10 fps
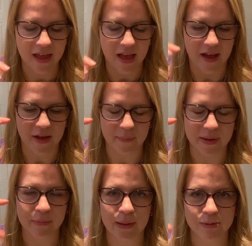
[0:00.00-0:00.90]

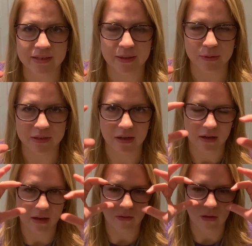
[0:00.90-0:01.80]
in Bible study, we were
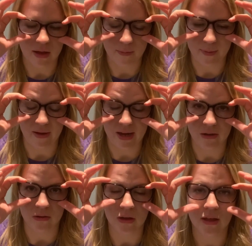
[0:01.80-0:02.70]
talking a lot about
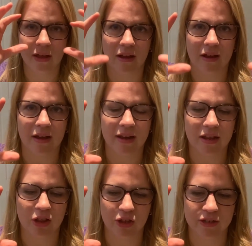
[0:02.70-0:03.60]
how
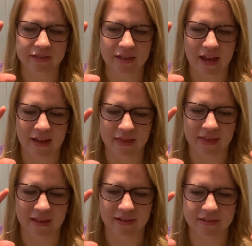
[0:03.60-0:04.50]
God looks at
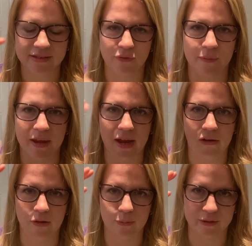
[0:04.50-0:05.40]
things from an
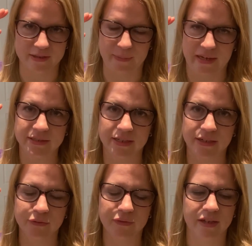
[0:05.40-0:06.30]
aerial
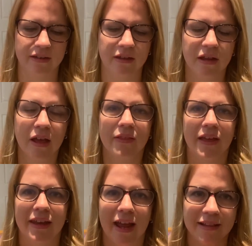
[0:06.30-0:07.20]
perspective. And the
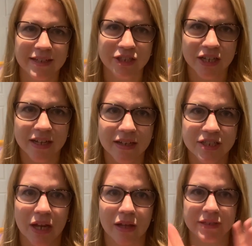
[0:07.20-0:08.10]
analogy,
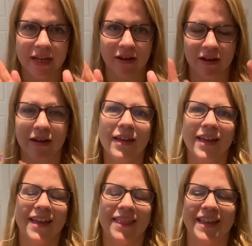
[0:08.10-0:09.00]
shout out to Erin,
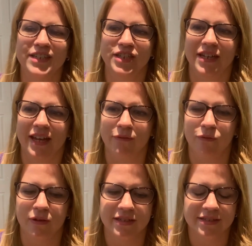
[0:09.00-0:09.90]
that she gave
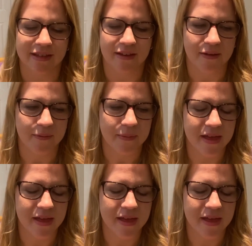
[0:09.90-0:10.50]
was a